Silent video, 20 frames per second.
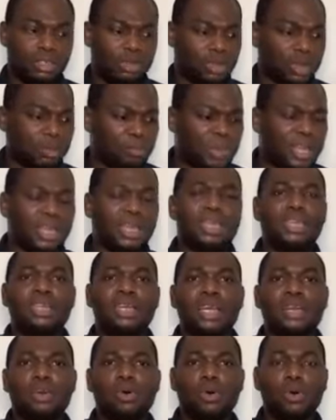You are making
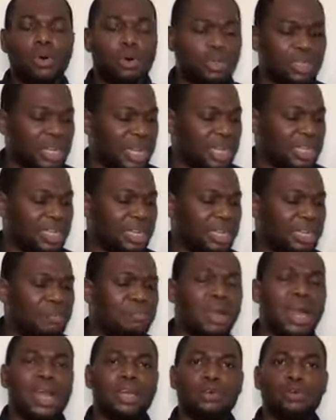an old elderly
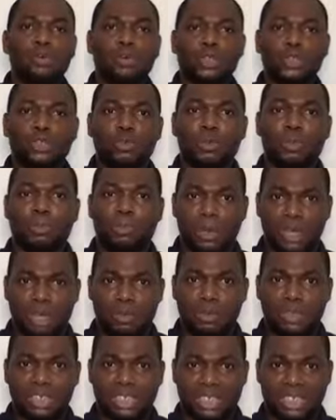man who should be playing
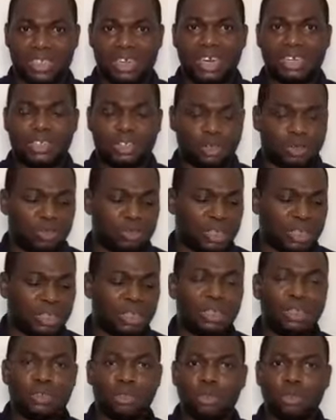with his grandchildren